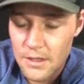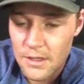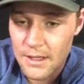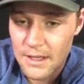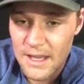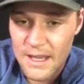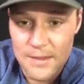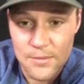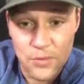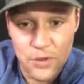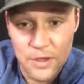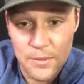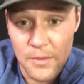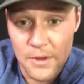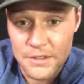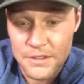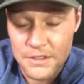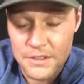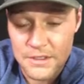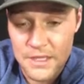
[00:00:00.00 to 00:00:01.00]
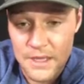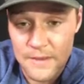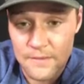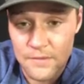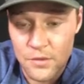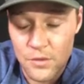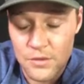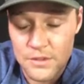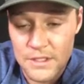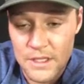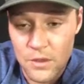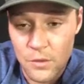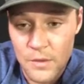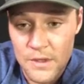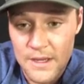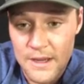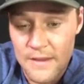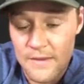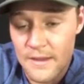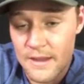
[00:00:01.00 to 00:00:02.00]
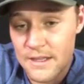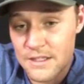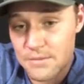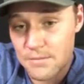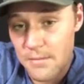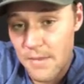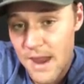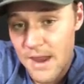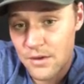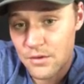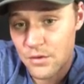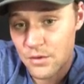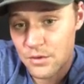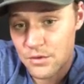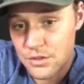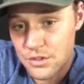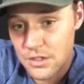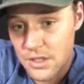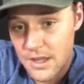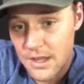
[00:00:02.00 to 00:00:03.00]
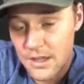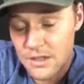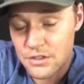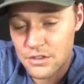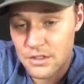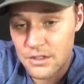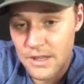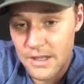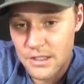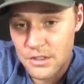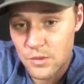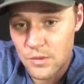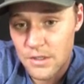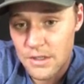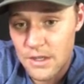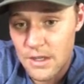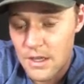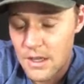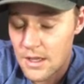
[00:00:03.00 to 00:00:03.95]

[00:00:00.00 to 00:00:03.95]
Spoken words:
eat pretty much the same foods that week, and then as macros change the next week,